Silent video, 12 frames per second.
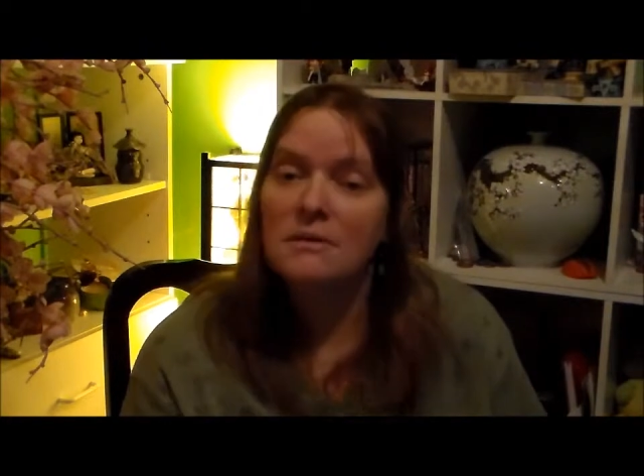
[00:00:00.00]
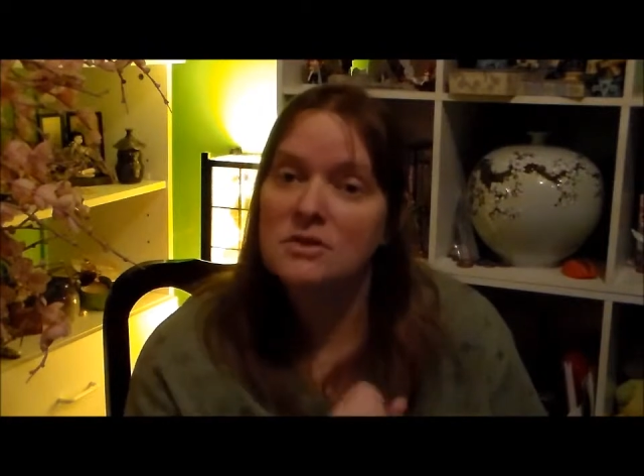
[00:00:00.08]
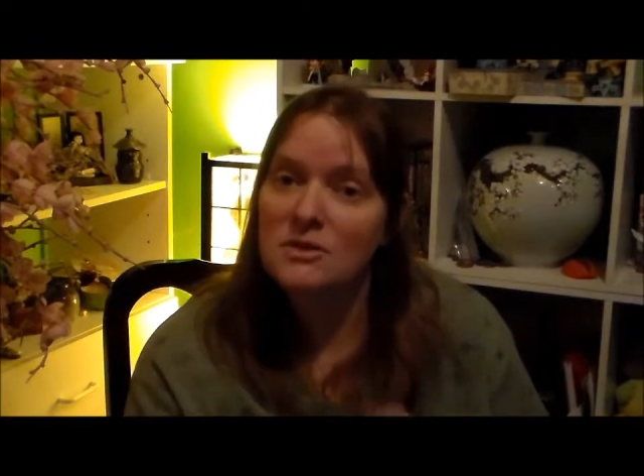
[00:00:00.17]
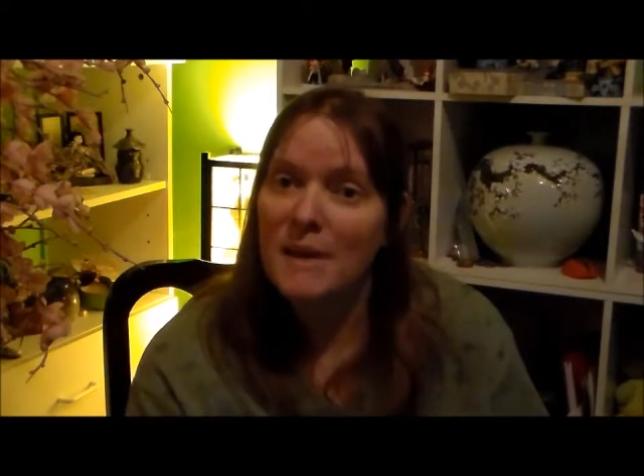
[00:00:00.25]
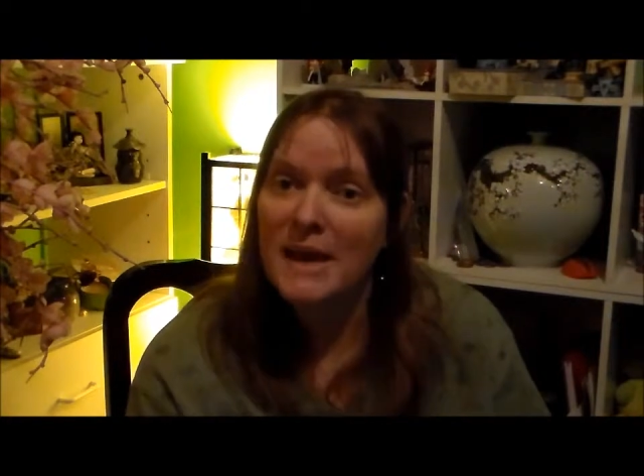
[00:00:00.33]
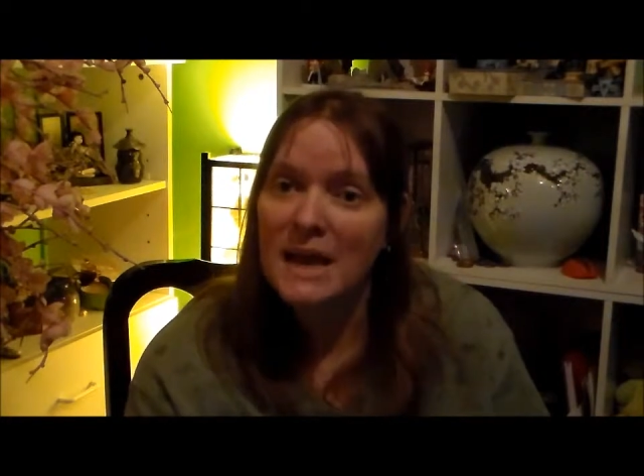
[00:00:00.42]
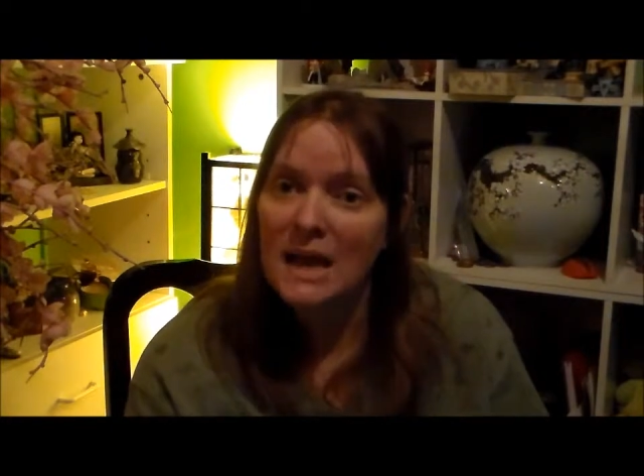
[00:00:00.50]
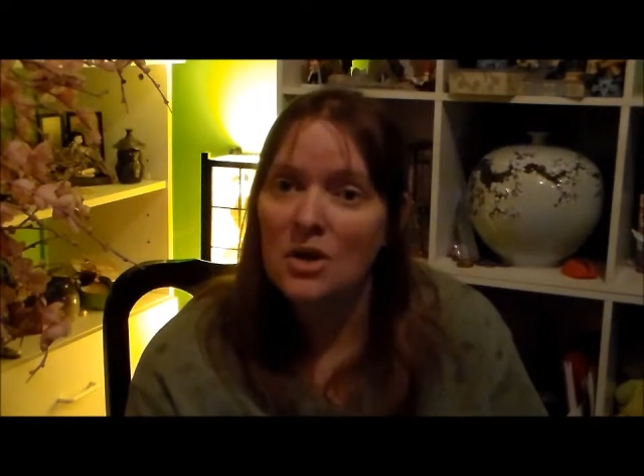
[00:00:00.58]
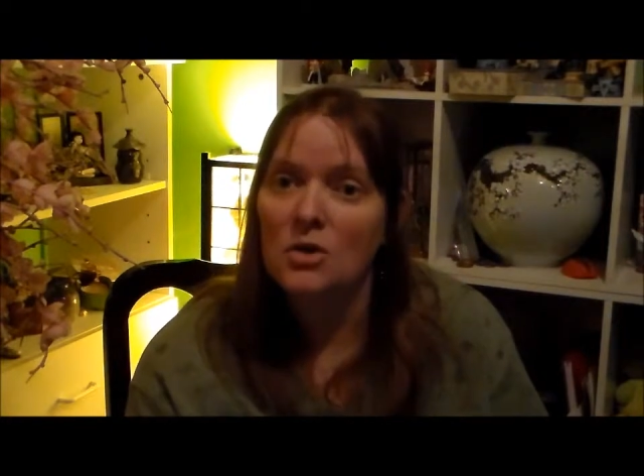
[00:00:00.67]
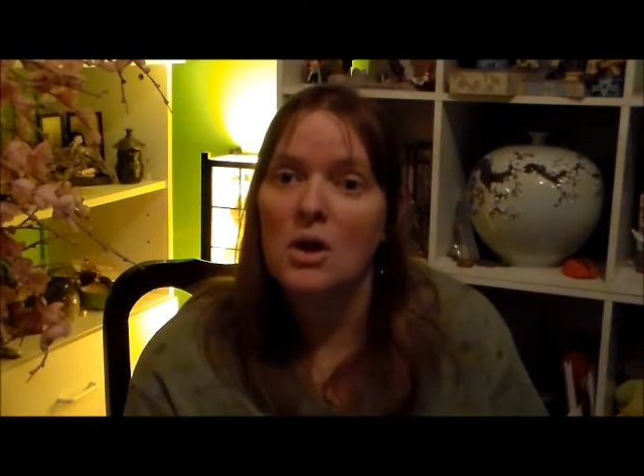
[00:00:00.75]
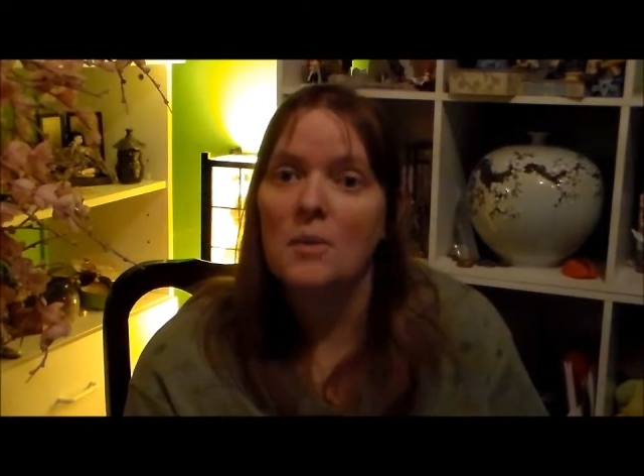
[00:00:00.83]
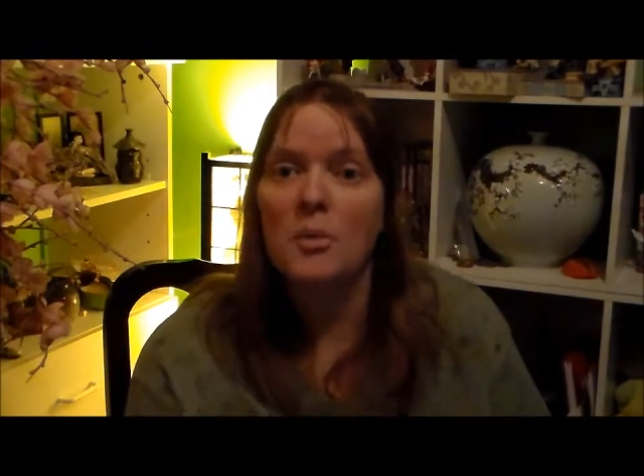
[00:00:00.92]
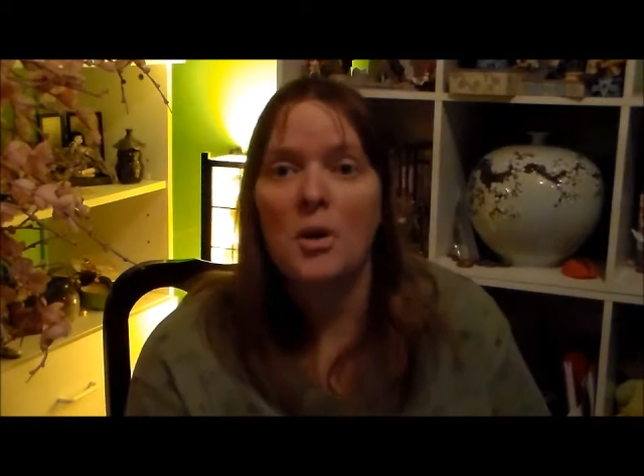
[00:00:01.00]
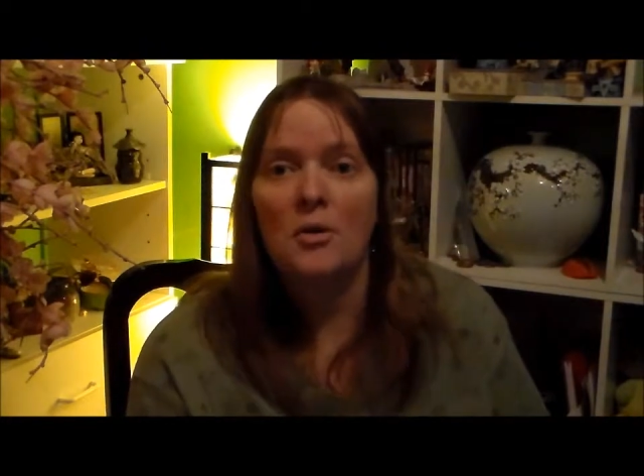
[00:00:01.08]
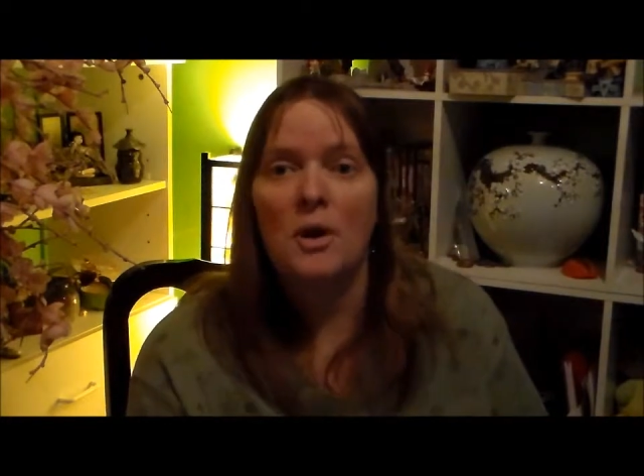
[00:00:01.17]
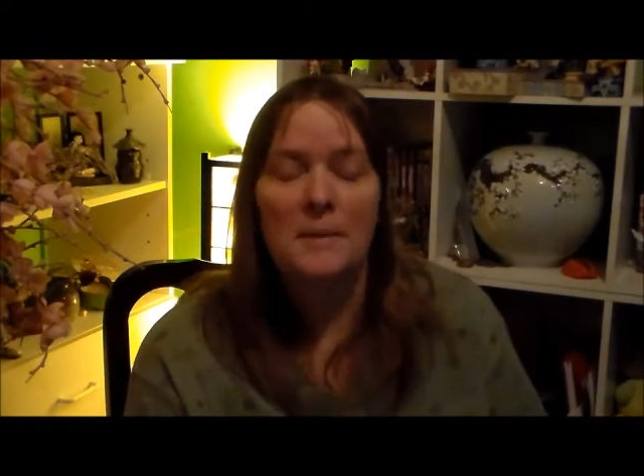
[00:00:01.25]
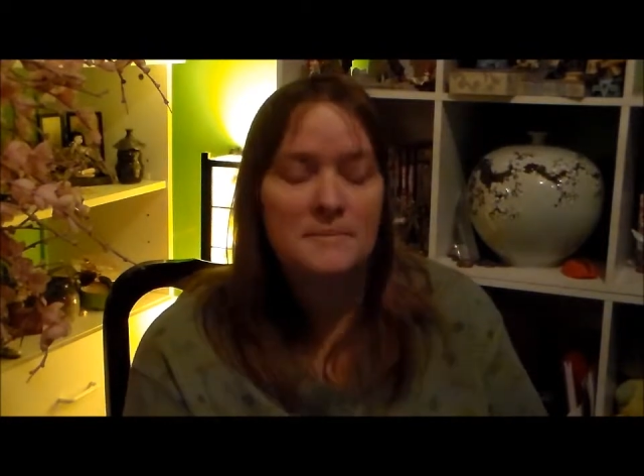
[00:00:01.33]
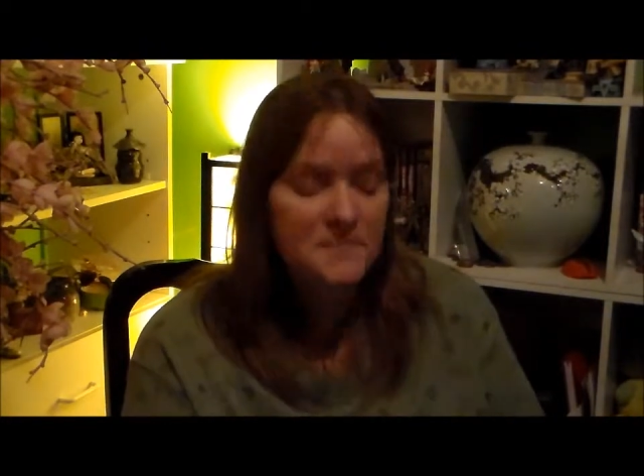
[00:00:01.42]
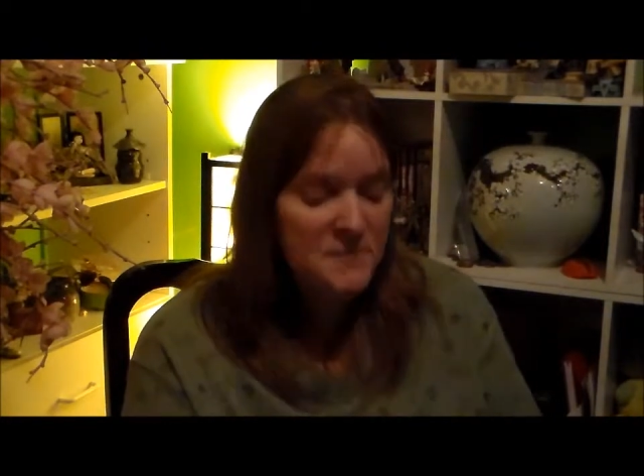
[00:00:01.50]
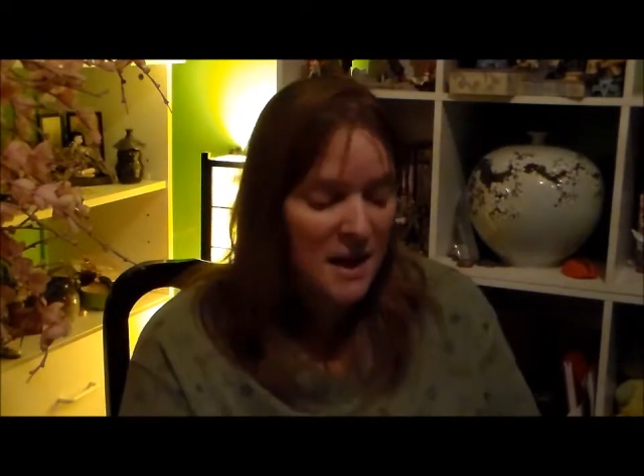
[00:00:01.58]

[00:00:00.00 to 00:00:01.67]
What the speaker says: to make it a year-long program.